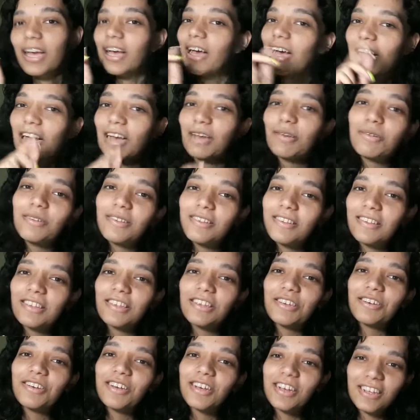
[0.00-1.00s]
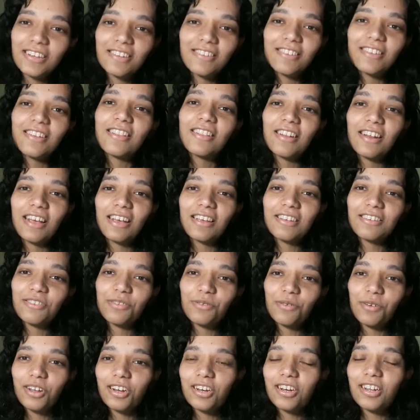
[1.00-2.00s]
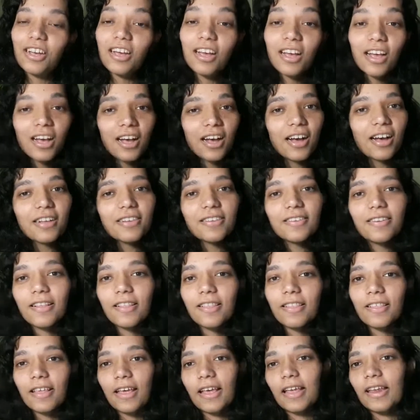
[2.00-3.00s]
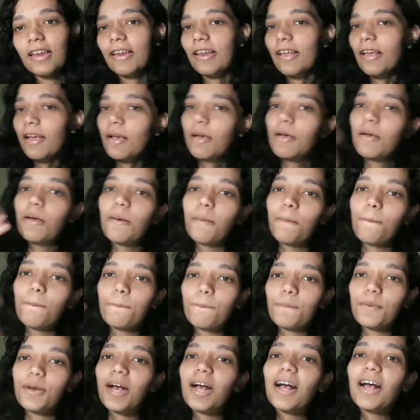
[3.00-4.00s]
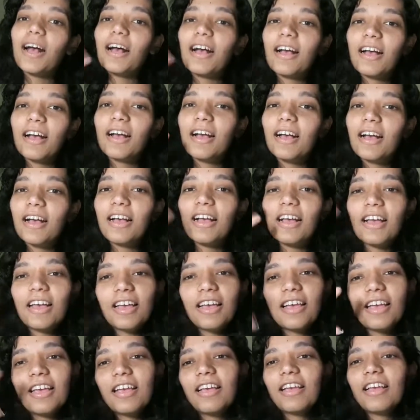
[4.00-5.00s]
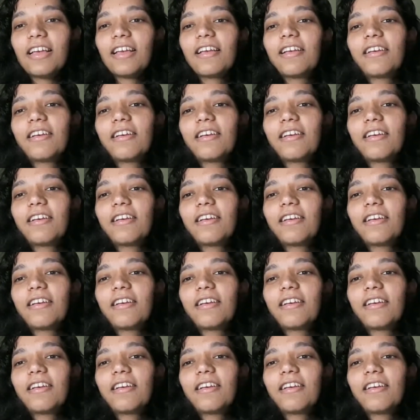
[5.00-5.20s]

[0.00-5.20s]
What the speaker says: I will see you guys in the next one. Until then, bye.